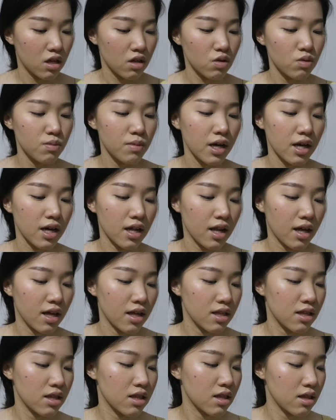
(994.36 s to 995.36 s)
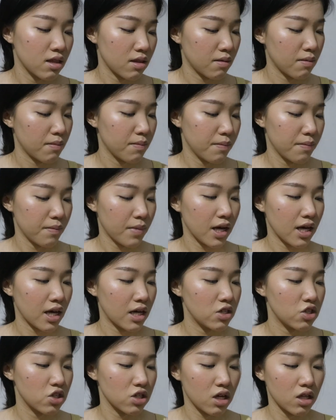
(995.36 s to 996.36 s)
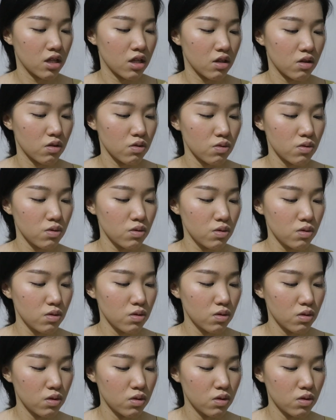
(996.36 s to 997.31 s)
Aku bakalan pakai shade itu.